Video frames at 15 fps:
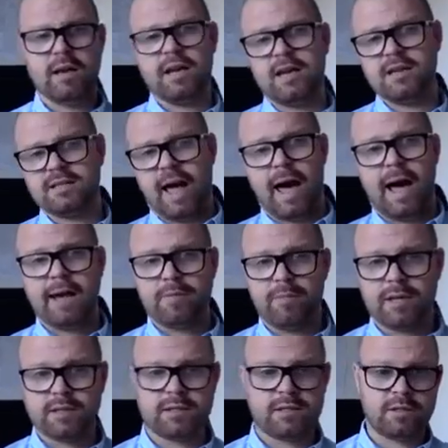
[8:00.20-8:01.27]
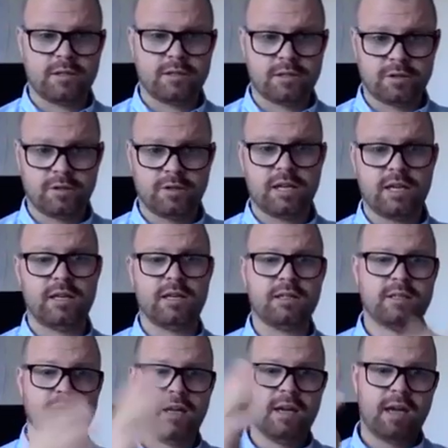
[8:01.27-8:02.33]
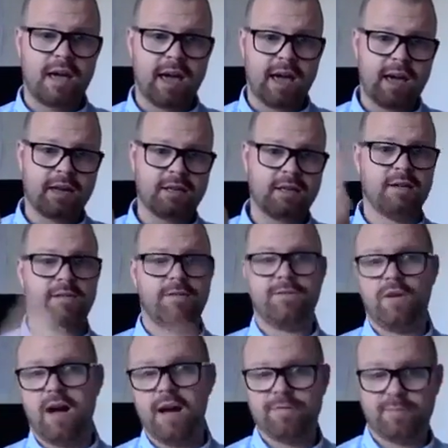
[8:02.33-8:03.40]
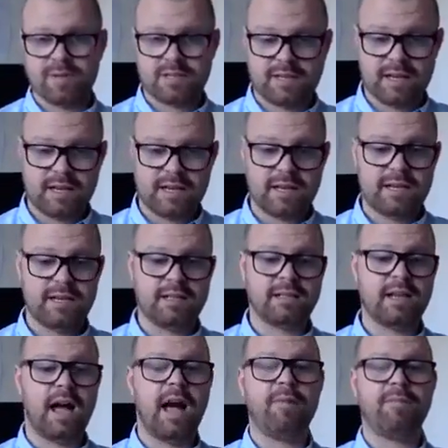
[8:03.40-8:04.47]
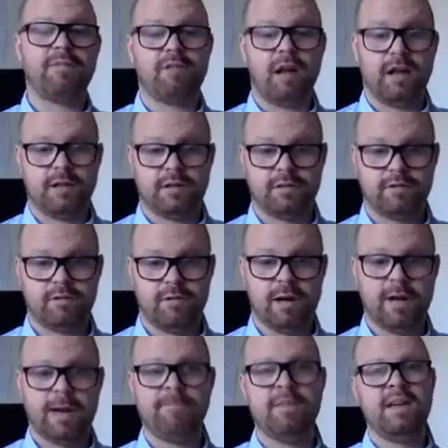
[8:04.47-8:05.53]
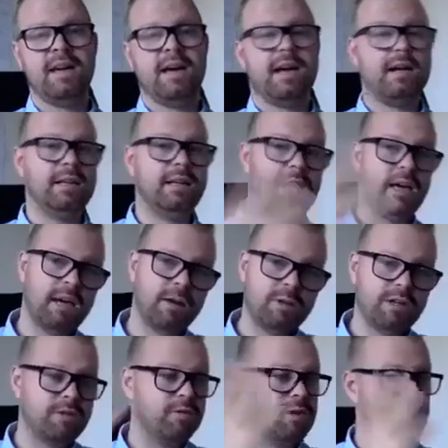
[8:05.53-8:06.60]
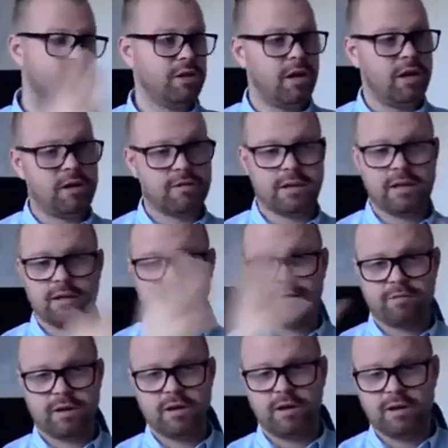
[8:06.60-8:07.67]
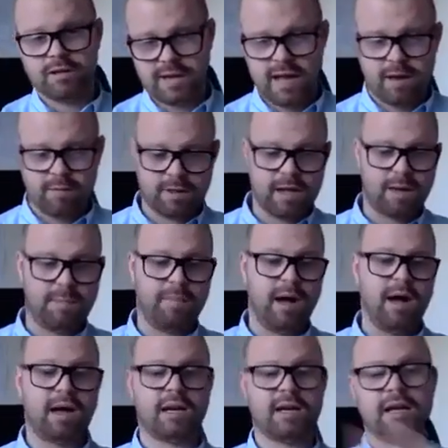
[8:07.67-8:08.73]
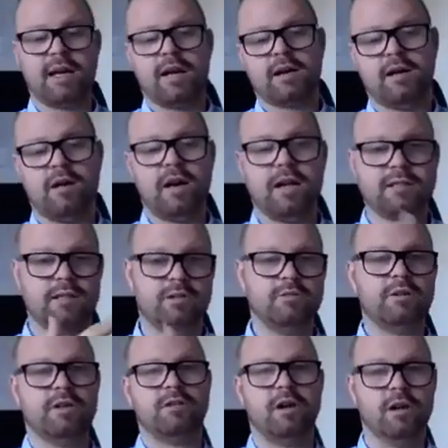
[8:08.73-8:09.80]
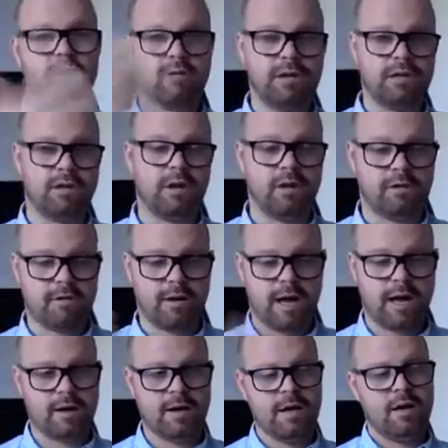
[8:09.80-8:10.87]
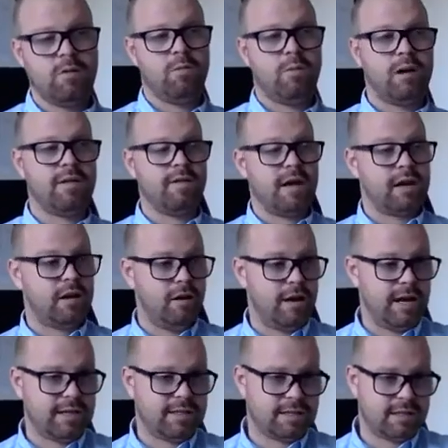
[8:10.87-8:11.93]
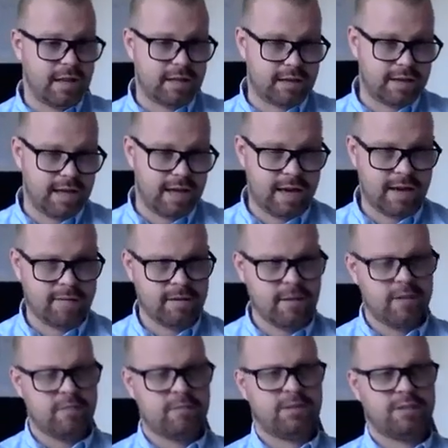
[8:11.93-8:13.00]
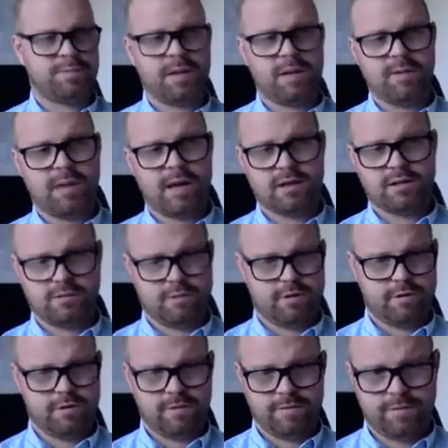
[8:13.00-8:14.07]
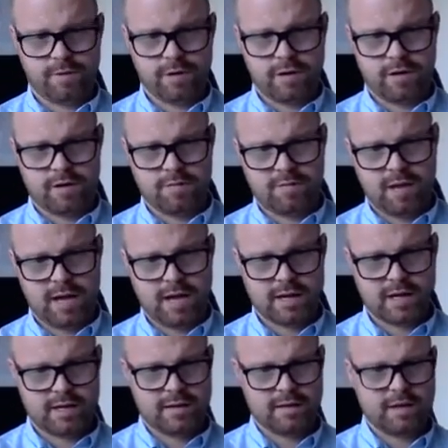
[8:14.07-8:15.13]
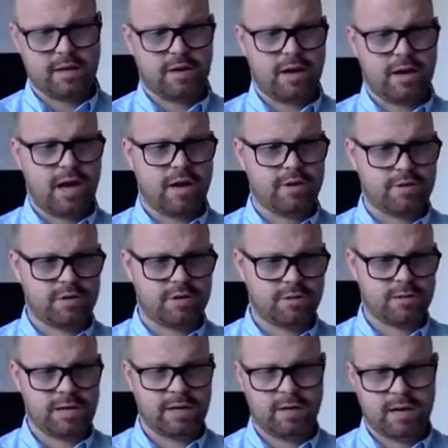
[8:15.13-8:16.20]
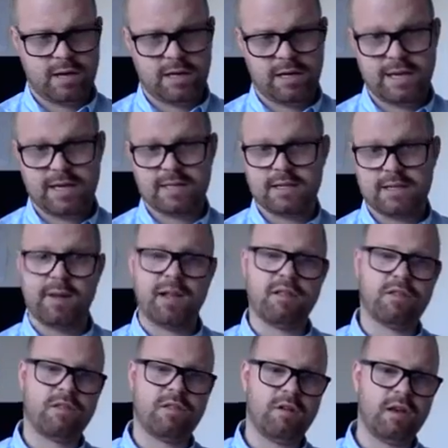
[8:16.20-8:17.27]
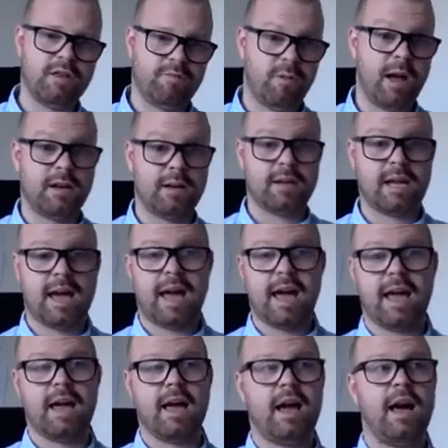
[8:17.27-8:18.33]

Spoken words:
is 8 months to 2 years, and 5% is upfront, right? And yeah, we're doing $1 in, $3 out with our marketing. Our clients are doing $1 in, $1 out. One of our clients the other day, we spent about 240 on marketing. They got 121 leads. They made 13K,